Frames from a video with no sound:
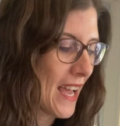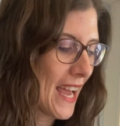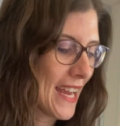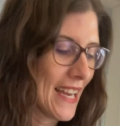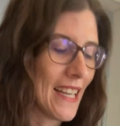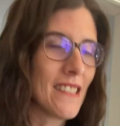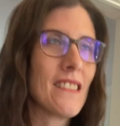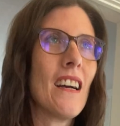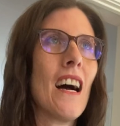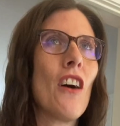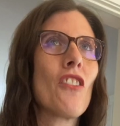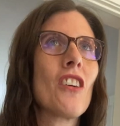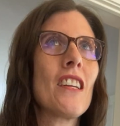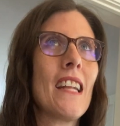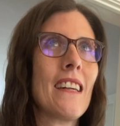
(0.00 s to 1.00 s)
And I'll
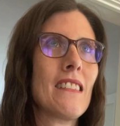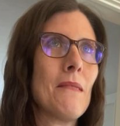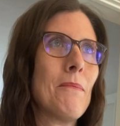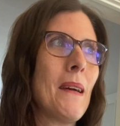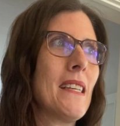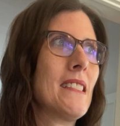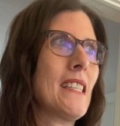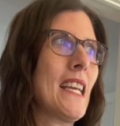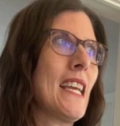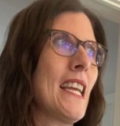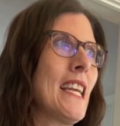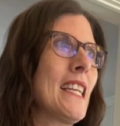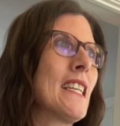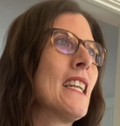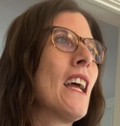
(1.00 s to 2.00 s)
connect it by
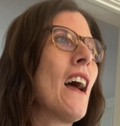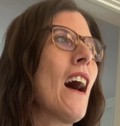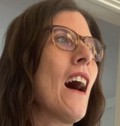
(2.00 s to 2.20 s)
saying,